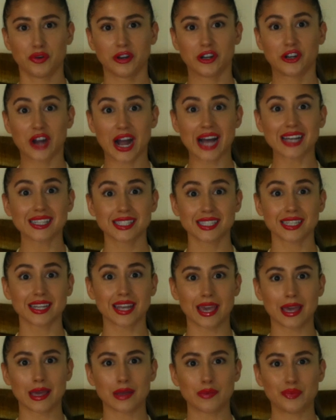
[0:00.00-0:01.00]
to
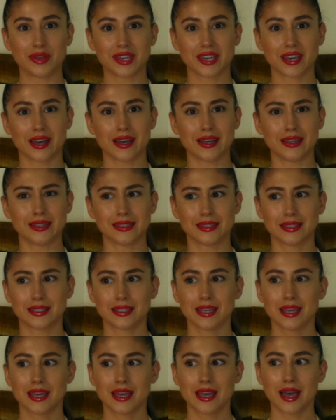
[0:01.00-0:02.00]
procrastinate,
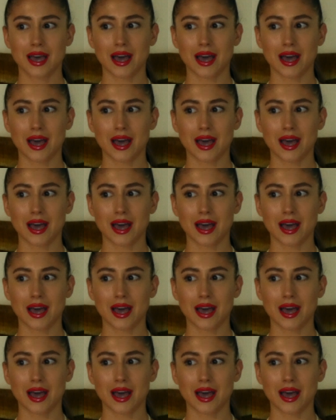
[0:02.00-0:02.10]
because